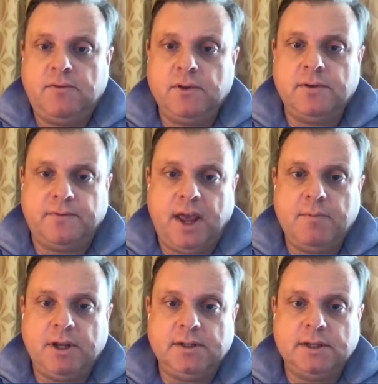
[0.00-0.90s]
for their
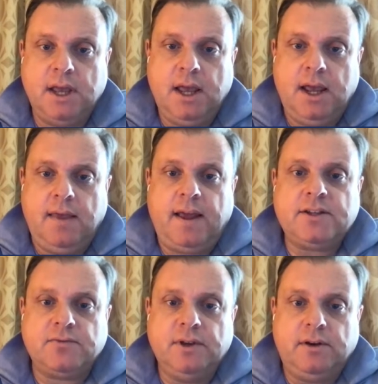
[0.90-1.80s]
families, and
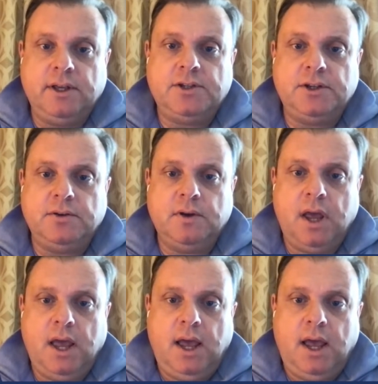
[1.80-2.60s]
that's a real issue.